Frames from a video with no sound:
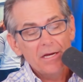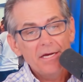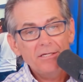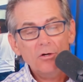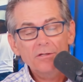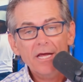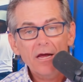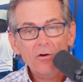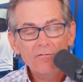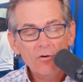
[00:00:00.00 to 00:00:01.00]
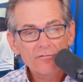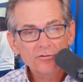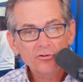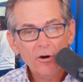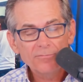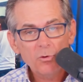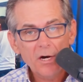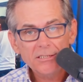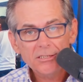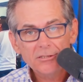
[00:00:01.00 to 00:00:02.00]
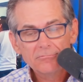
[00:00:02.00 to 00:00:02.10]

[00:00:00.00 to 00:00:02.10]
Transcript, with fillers: He told the guy go vote for Trump twice.